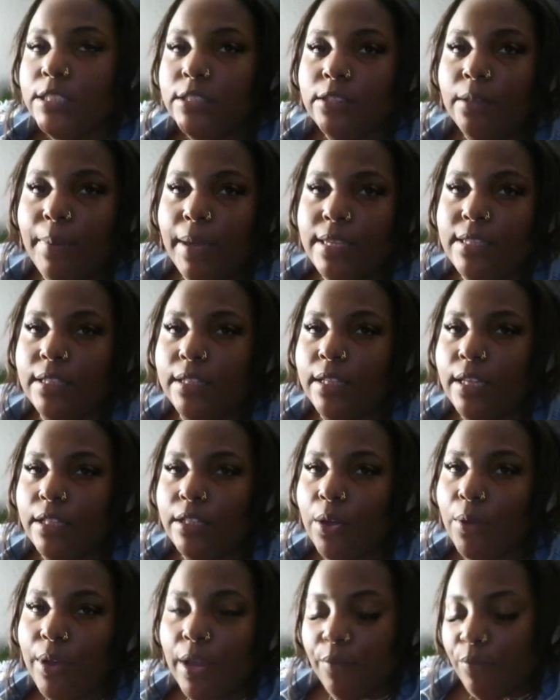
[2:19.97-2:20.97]
So basically,
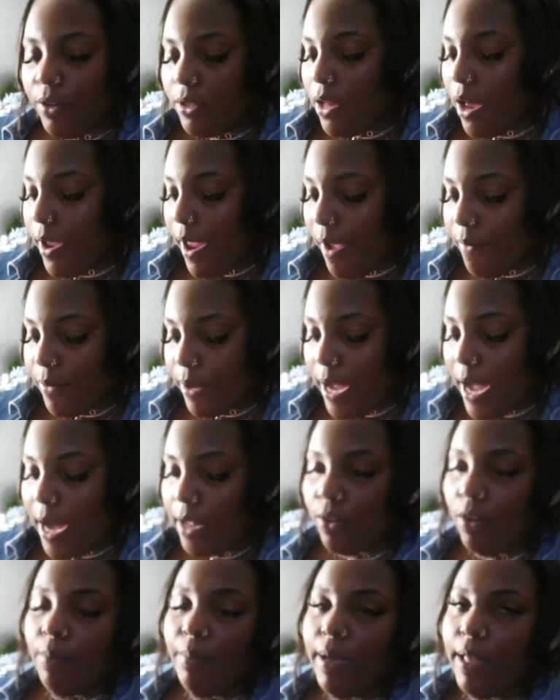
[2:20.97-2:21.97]
don't give your dog
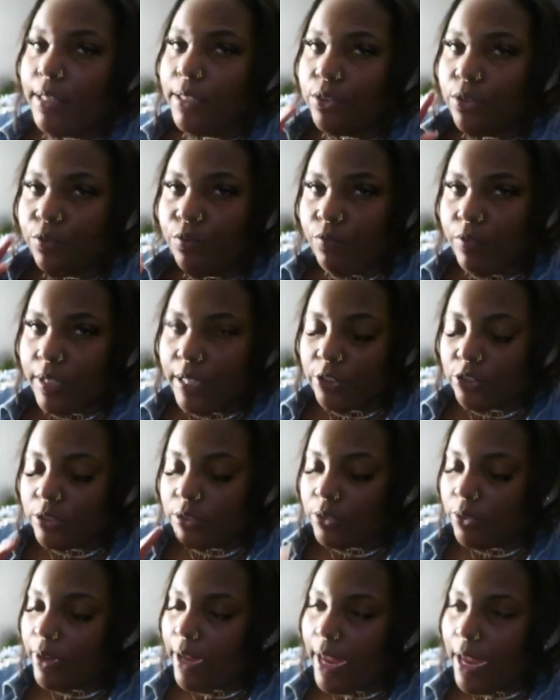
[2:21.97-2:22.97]
avocado, but a little flesh
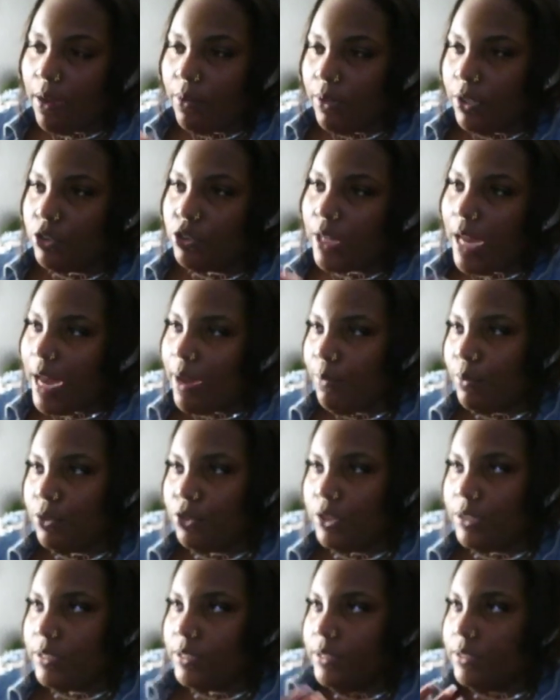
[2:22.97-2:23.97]
is okay, which I will
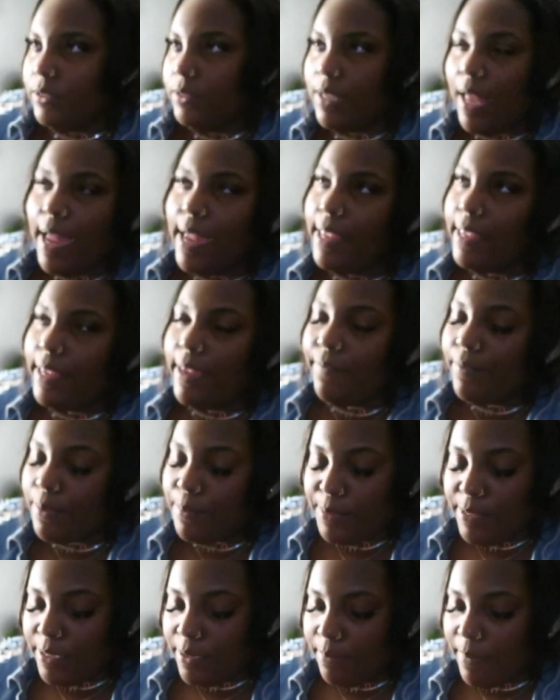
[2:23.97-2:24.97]
just not give
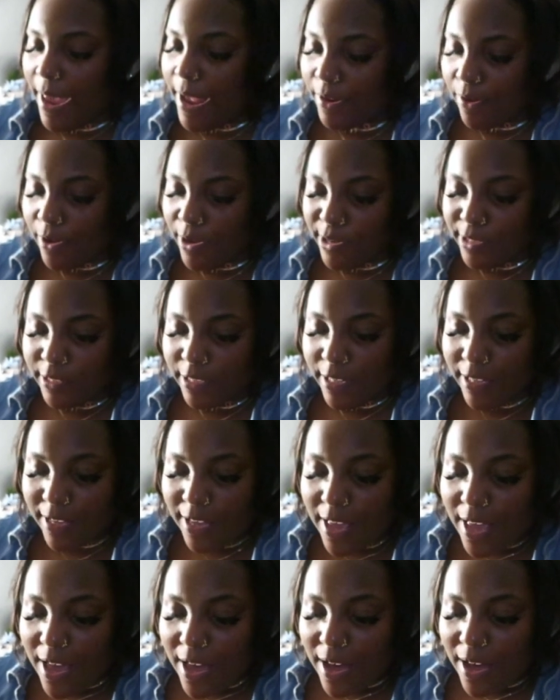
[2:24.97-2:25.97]
them to him at
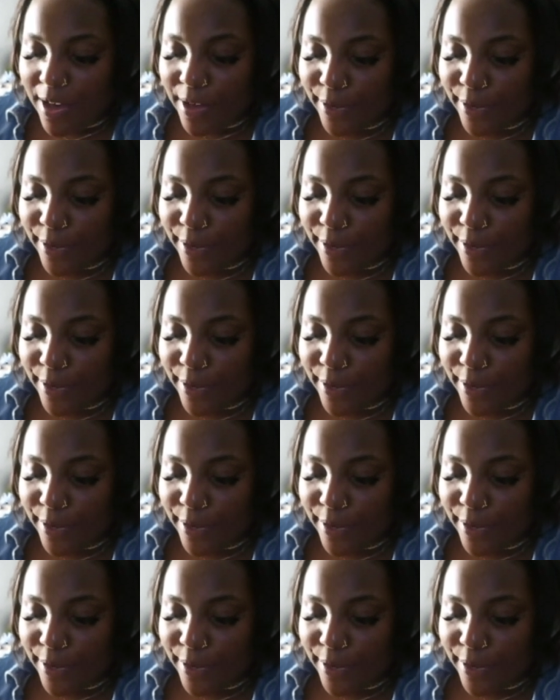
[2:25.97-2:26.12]
all.